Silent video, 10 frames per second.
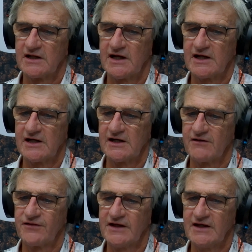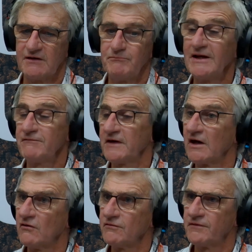the benefit
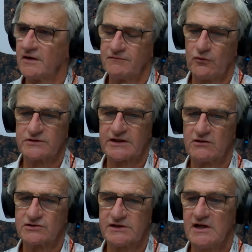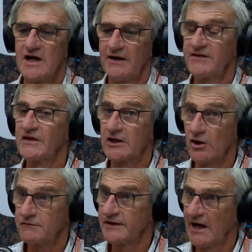of horticulture, and I think COVID